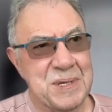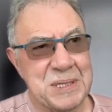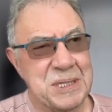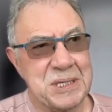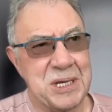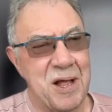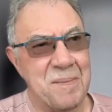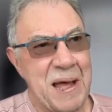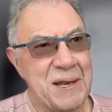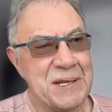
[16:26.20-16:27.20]
tall
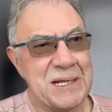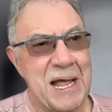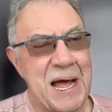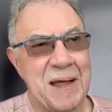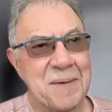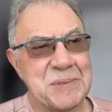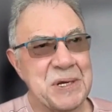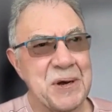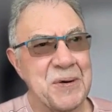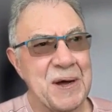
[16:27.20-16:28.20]
mountain to climb.
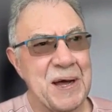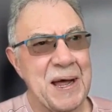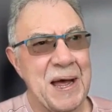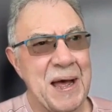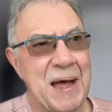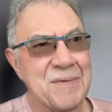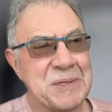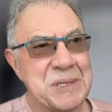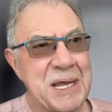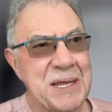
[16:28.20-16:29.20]
So I would
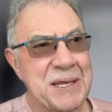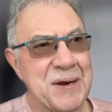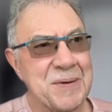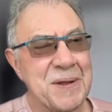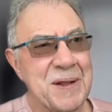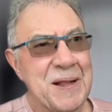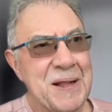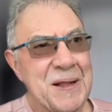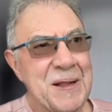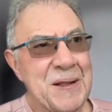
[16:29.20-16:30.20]
say,
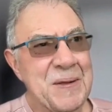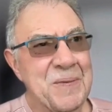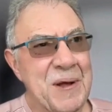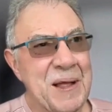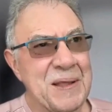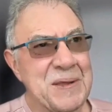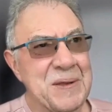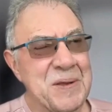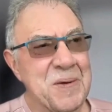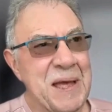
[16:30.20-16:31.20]
while
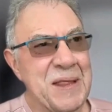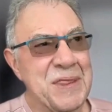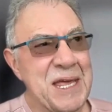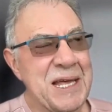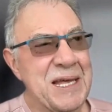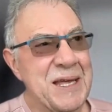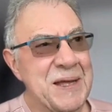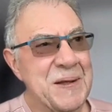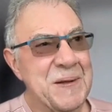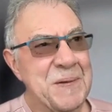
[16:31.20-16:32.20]
you may think,
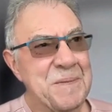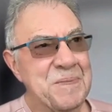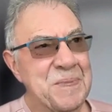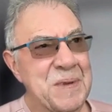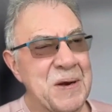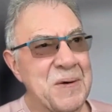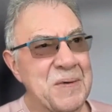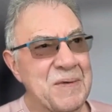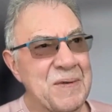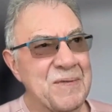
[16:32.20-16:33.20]

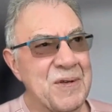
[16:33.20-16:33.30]
if